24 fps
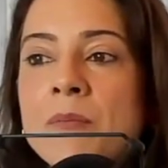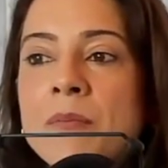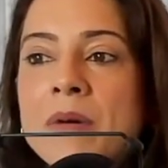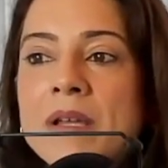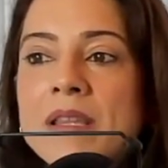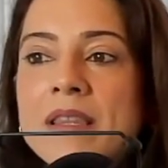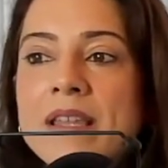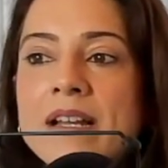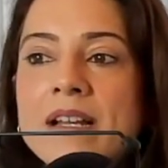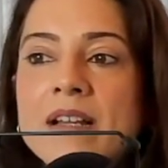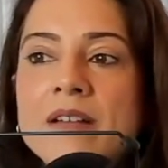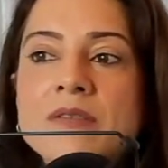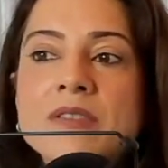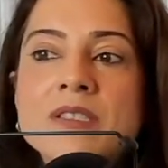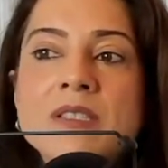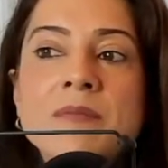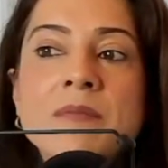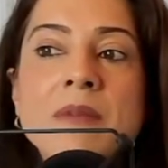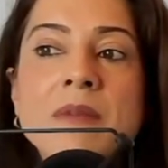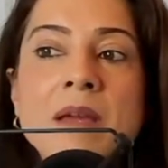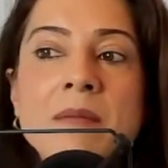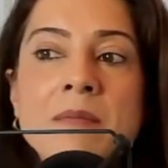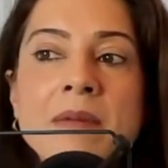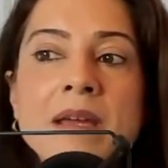But
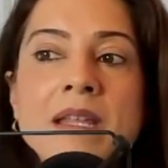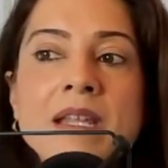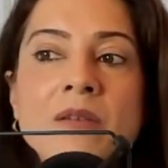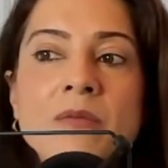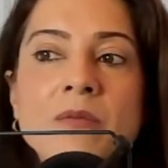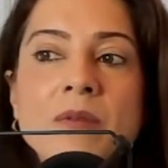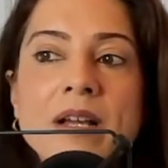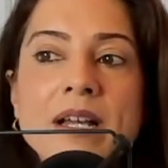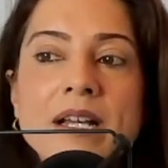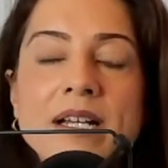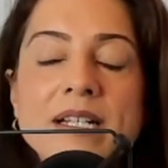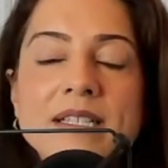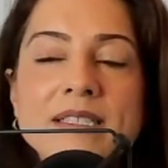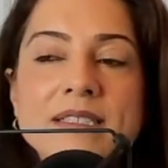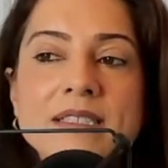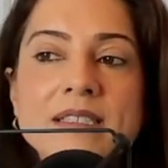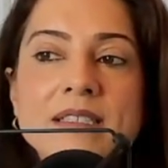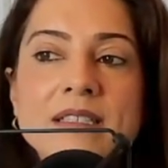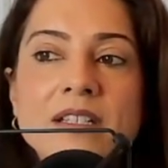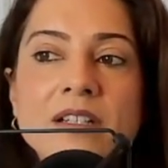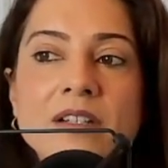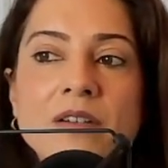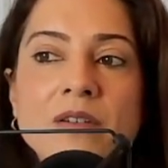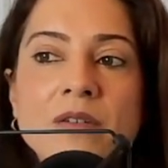in many ways,
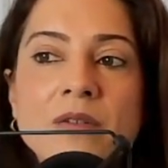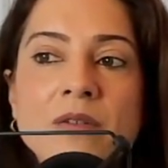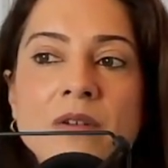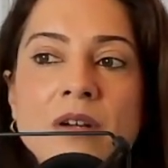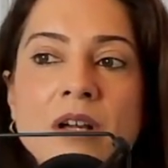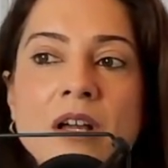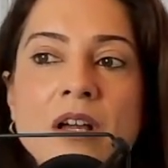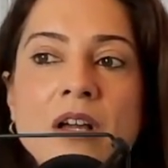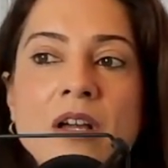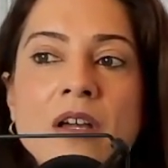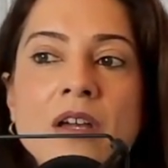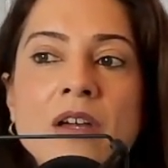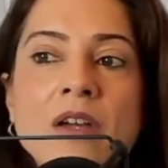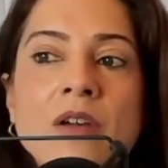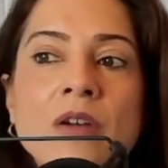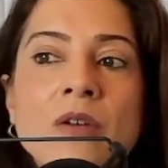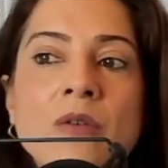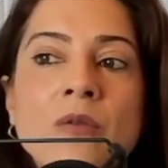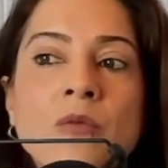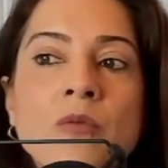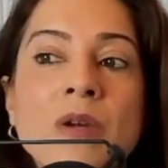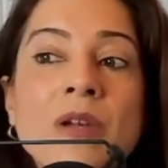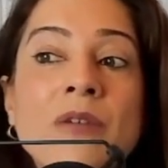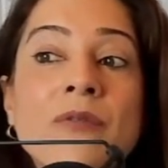
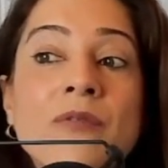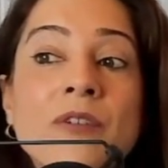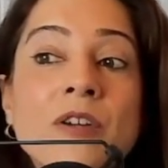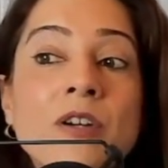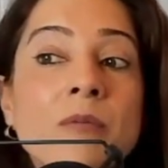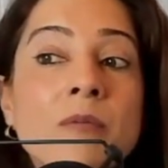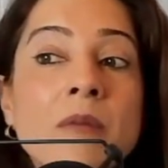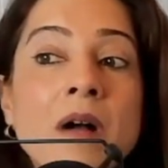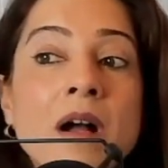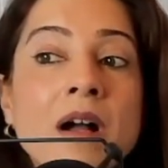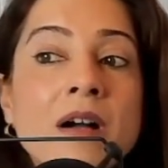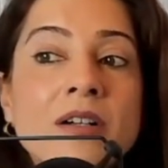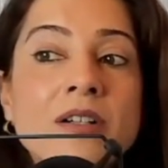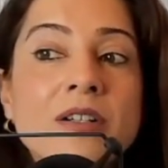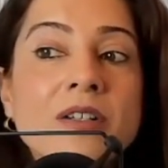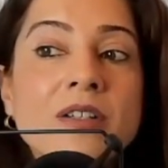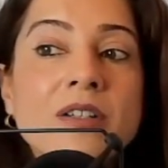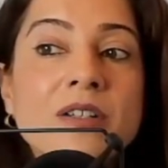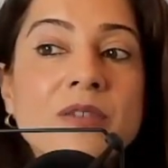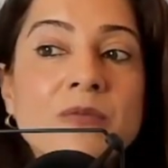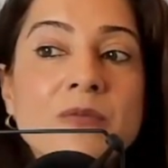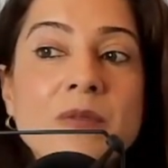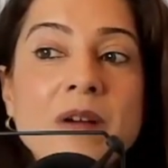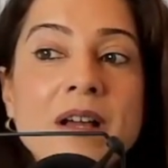we
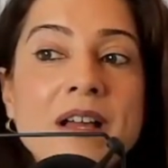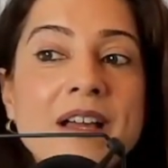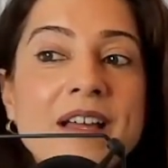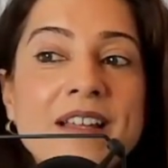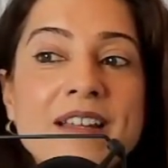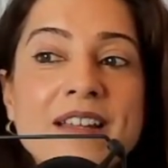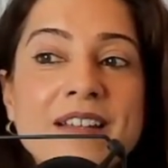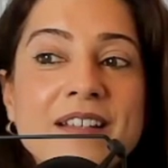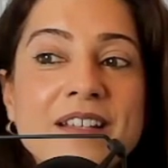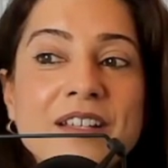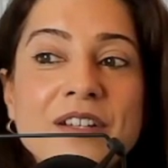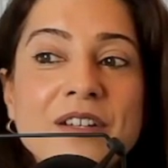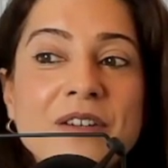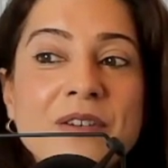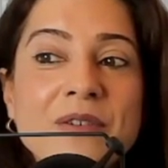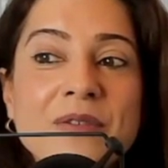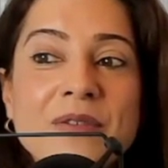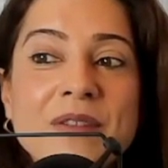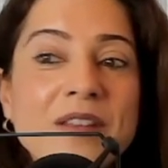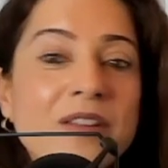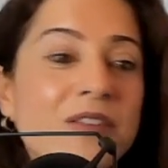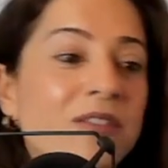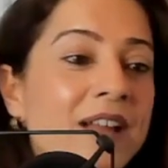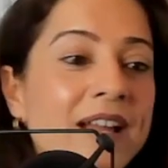fear-mongered when,
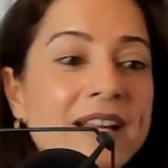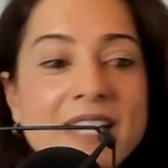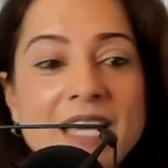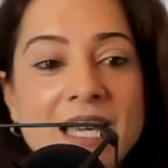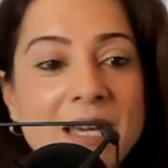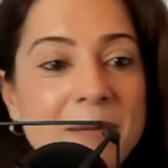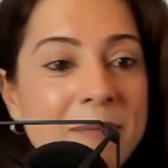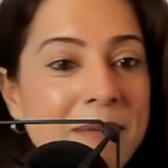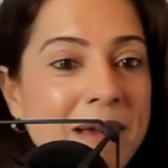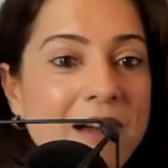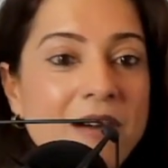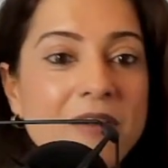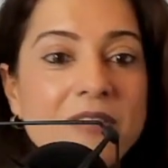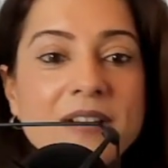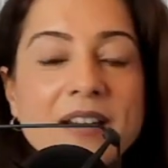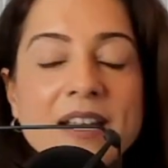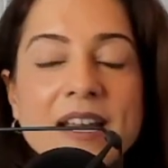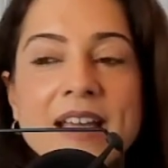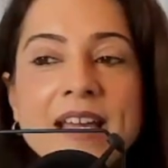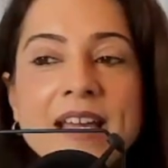the internet came out,